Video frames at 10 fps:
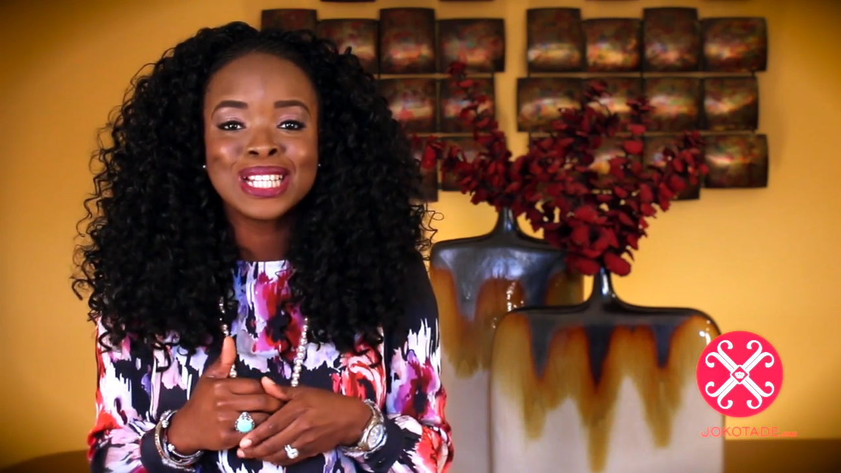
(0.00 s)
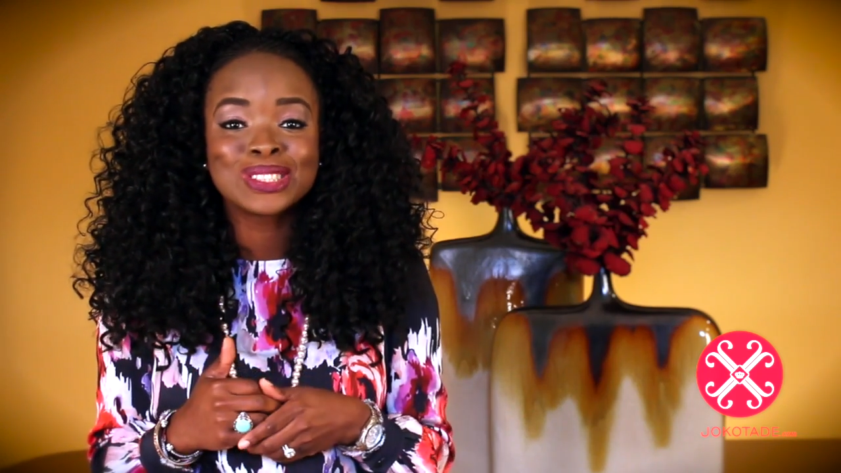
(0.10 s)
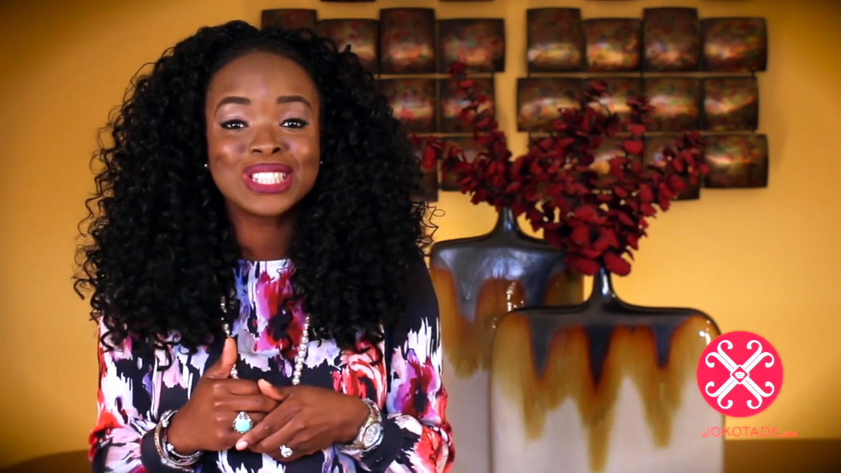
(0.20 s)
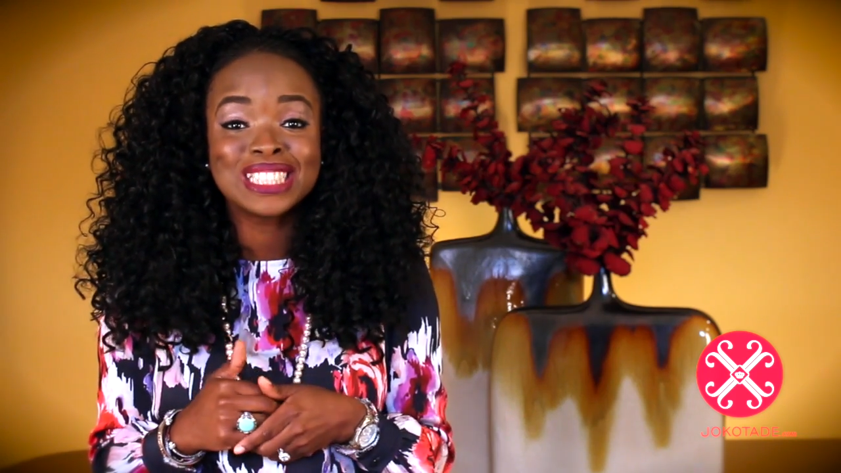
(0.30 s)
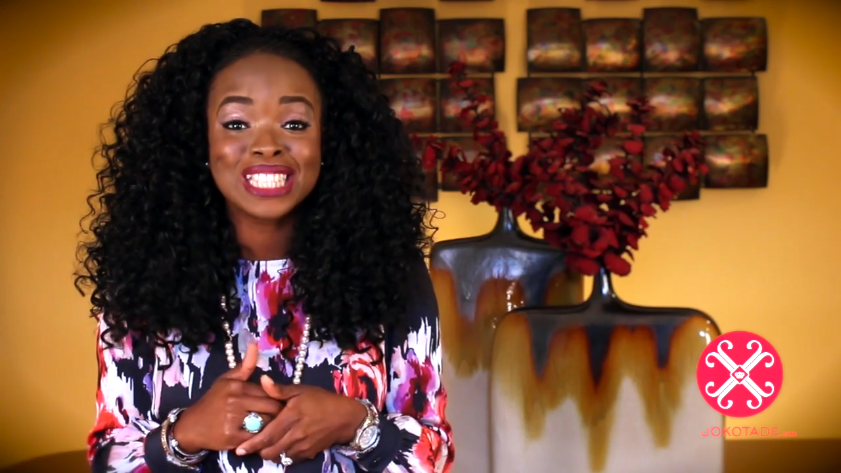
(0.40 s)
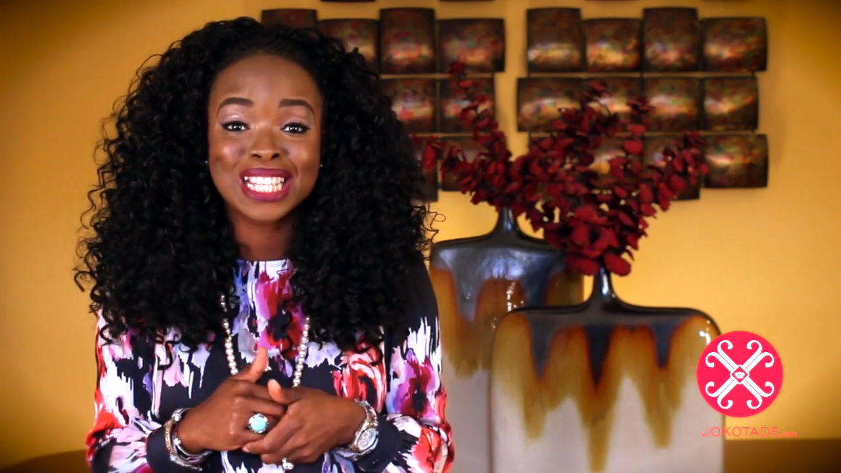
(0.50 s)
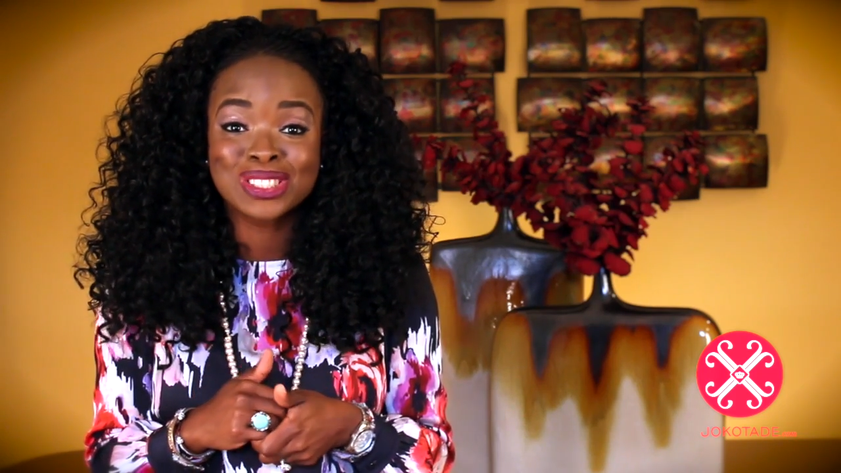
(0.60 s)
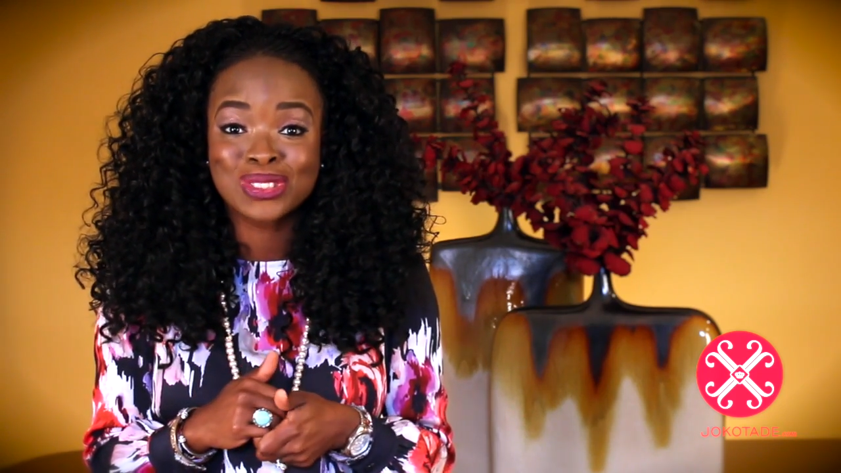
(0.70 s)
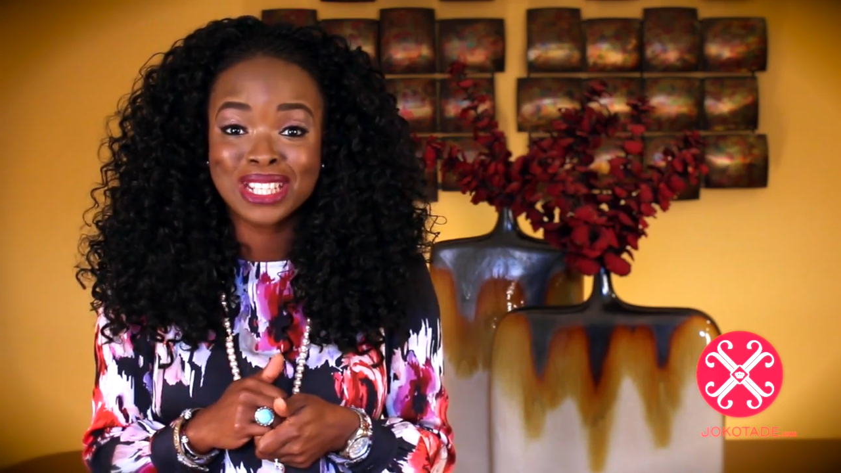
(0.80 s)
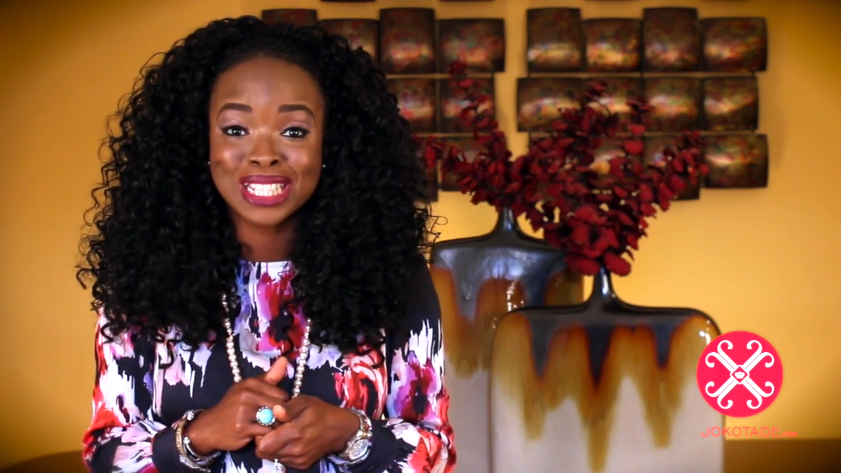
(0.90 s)
So let's get
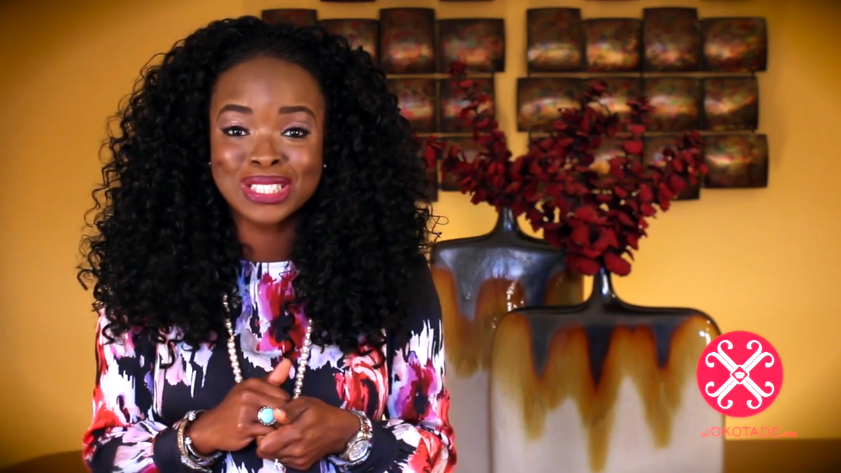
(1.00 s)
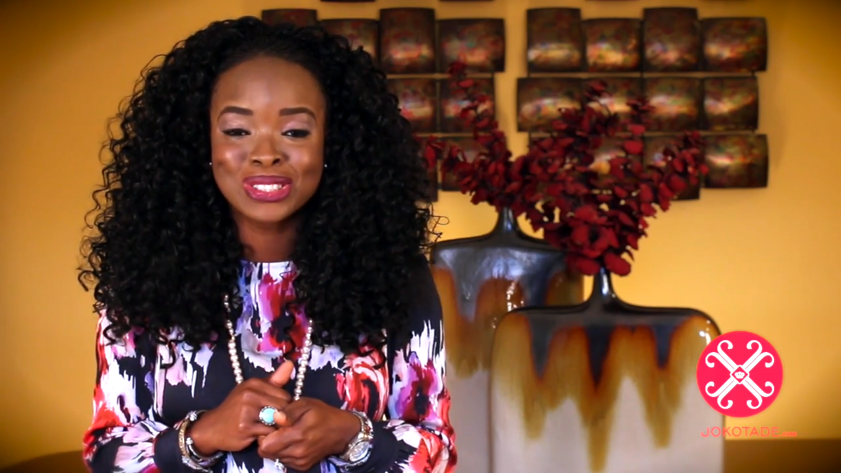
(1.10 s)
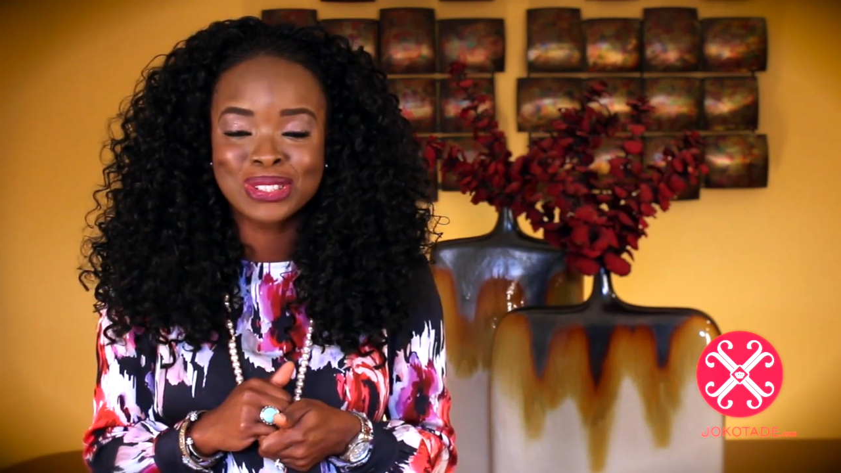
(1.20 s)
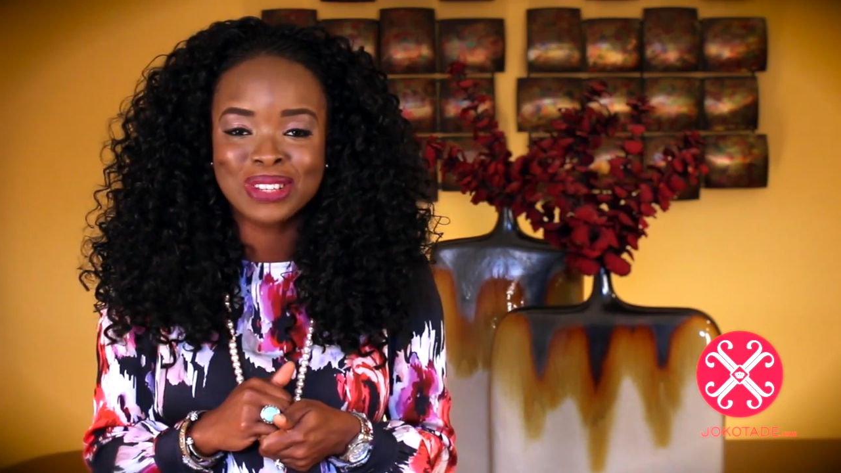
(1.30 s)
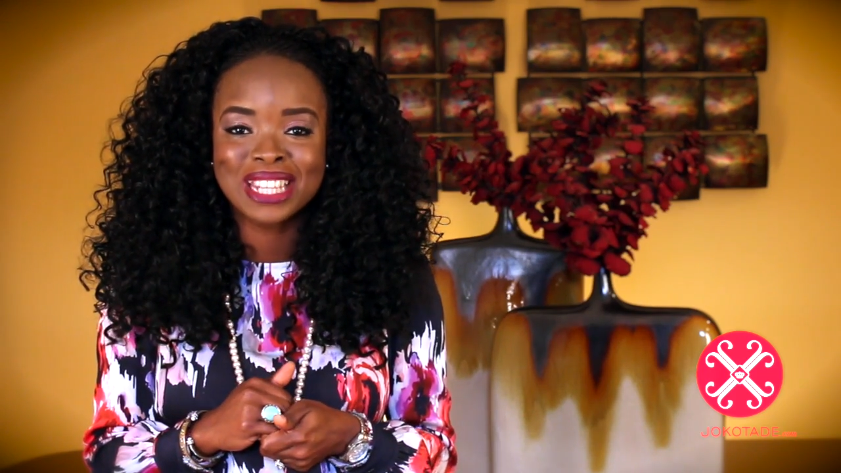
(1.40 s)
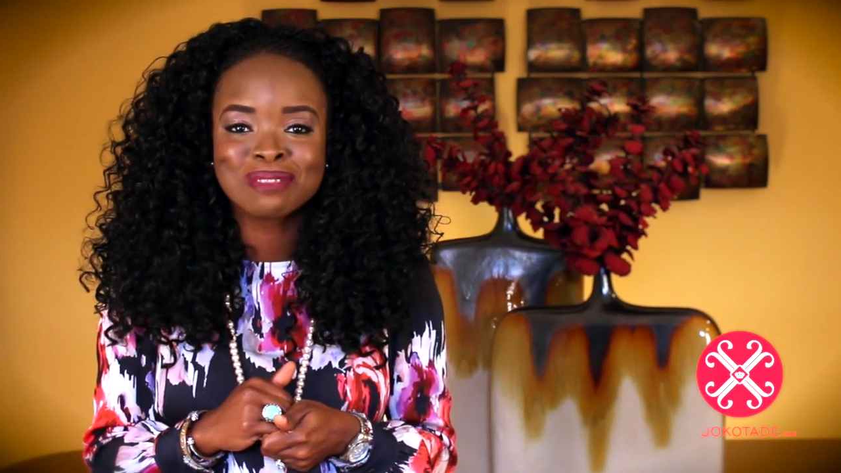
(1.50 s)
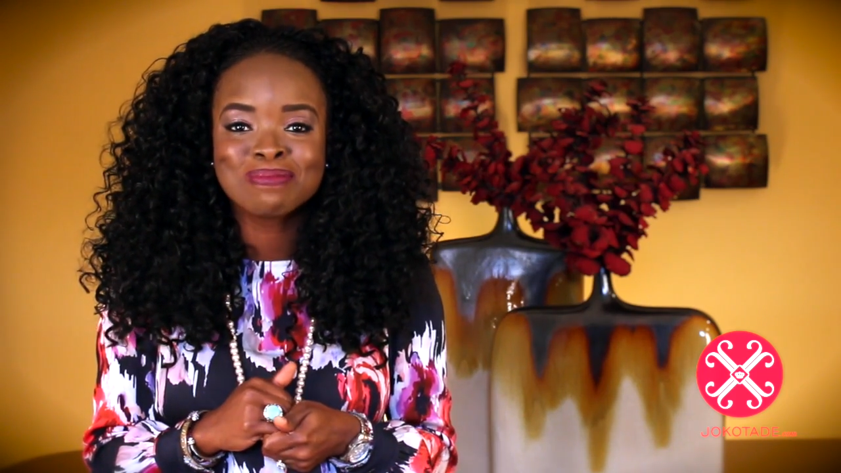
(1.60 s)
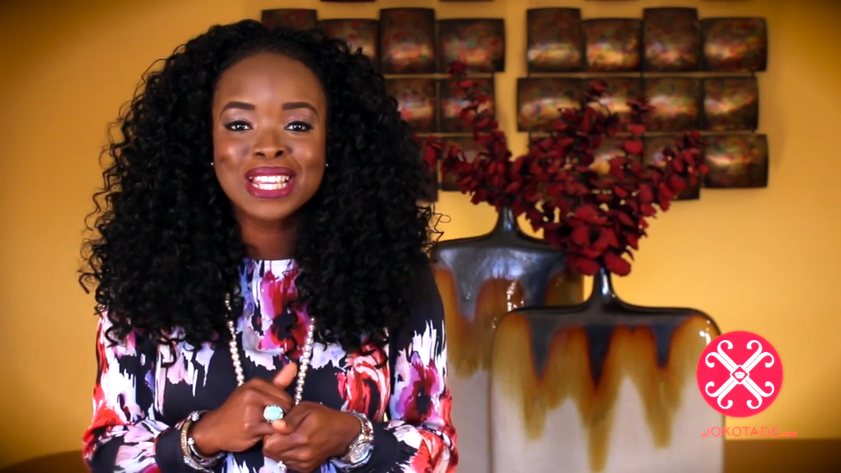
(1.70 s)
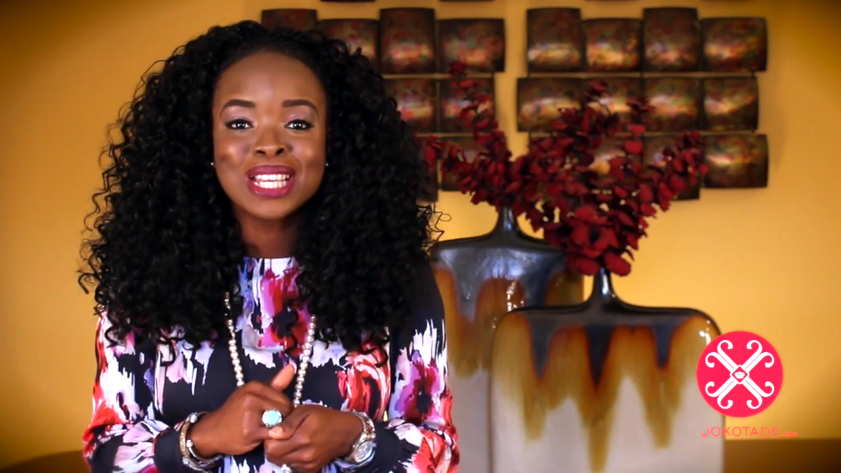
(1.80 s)
straight into it.